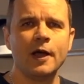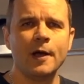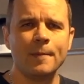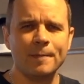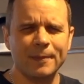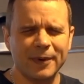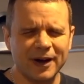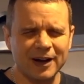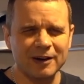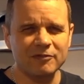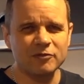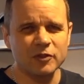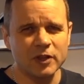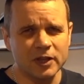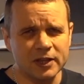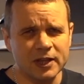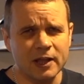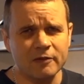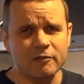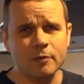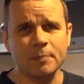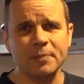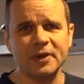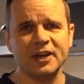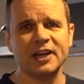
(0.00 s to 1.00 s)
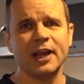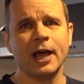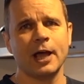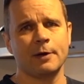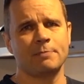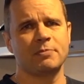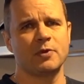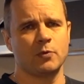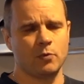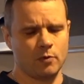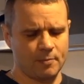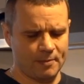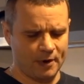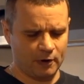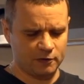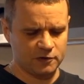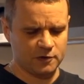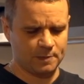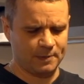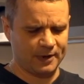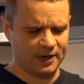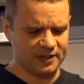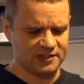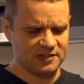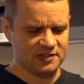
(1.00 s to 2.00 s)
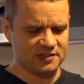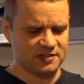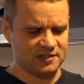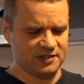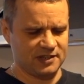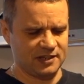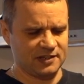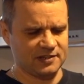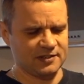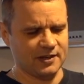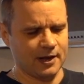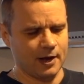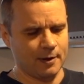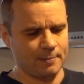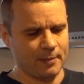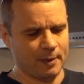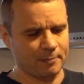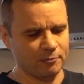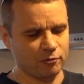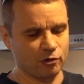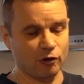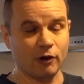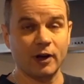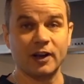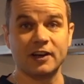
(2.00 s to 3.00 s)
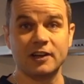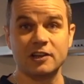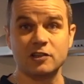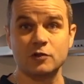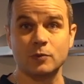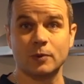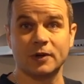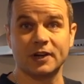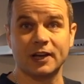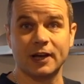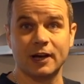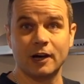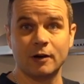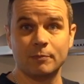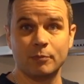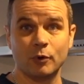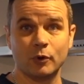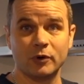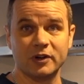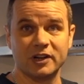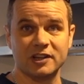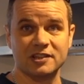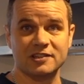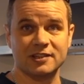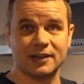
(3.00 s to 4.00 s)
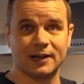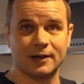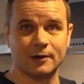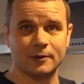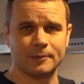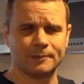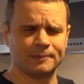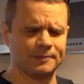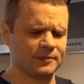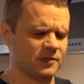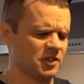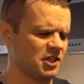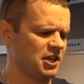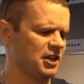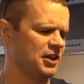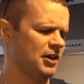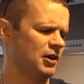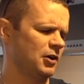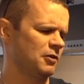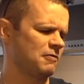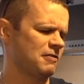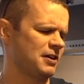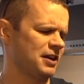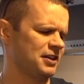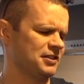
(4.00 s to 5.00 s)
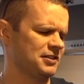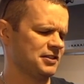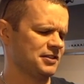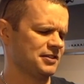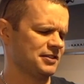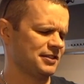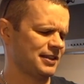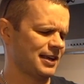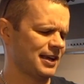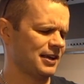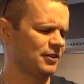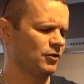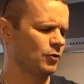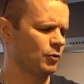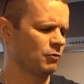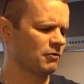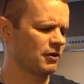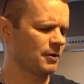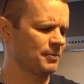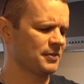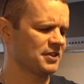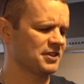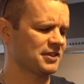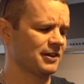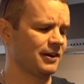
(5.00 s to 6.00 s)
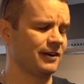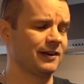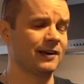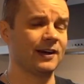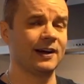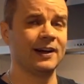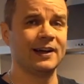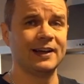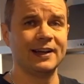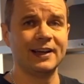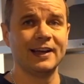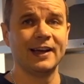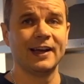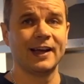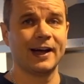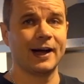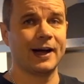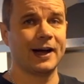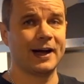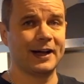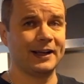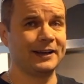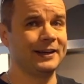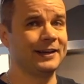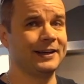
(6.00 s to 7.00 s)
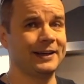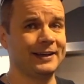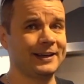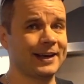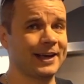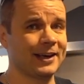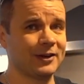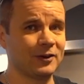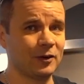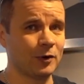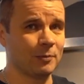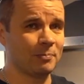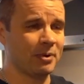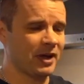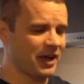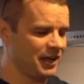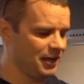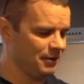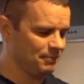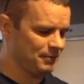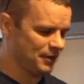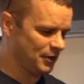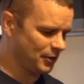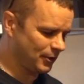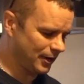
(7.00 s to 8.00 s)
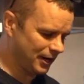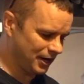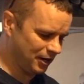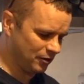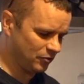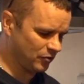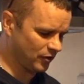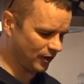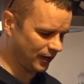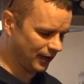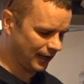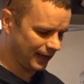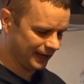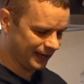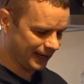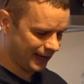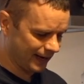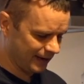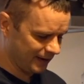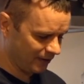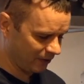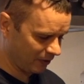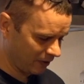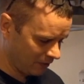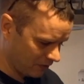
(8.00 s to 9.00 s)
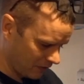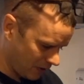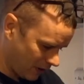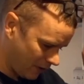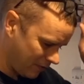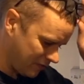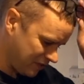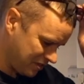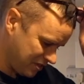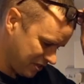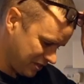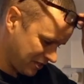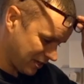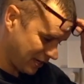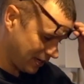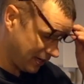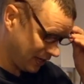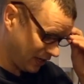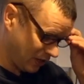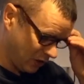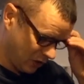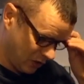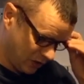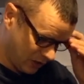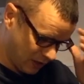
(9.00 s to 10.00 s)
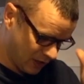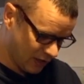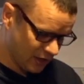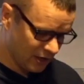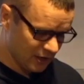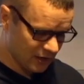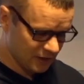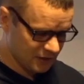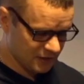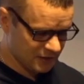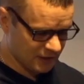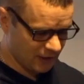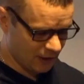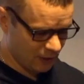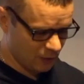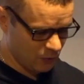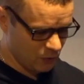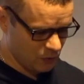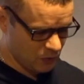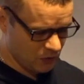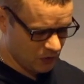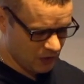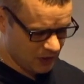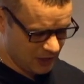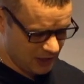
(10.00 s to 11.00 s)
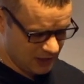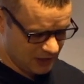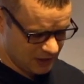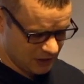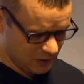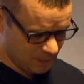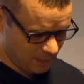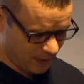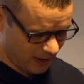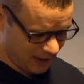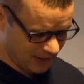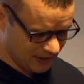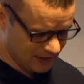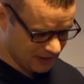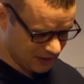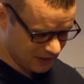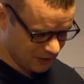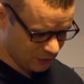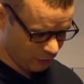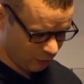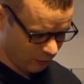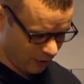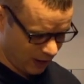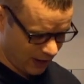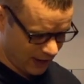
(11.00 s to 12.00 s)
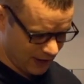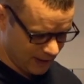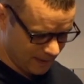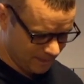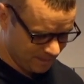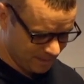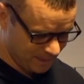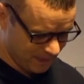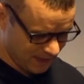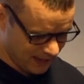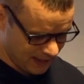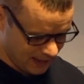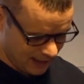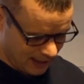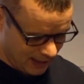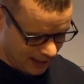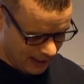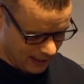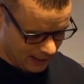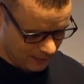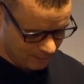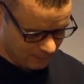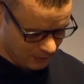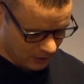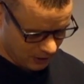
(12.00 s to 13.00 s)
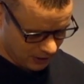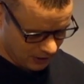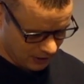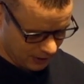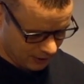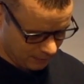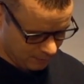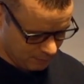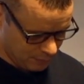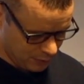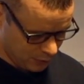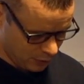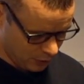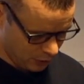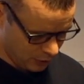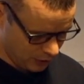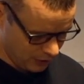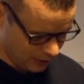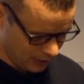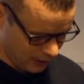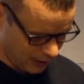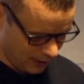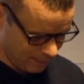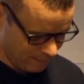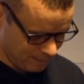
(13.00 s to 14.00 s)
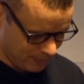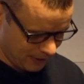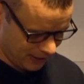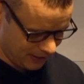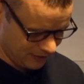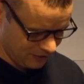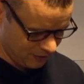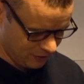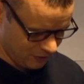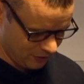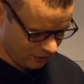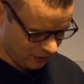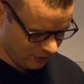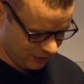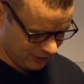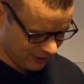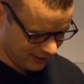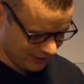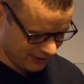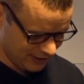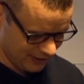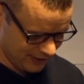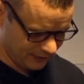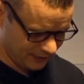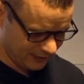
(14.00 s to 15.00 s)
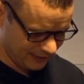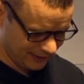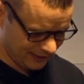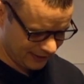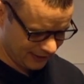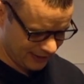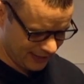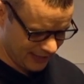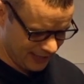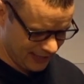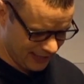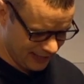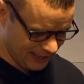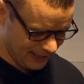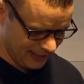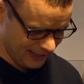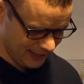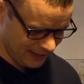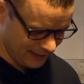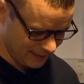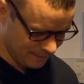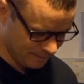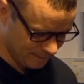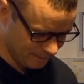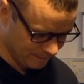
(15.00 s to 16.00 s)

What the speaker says: But I've never been happy with my own spices, so this time I'm trying this one out. I bought this out, TRS, Tandoori Masala. They are not paying me or anything like that. I don't even know if this is any good. So these spices, right, I am gonna put a bunch here,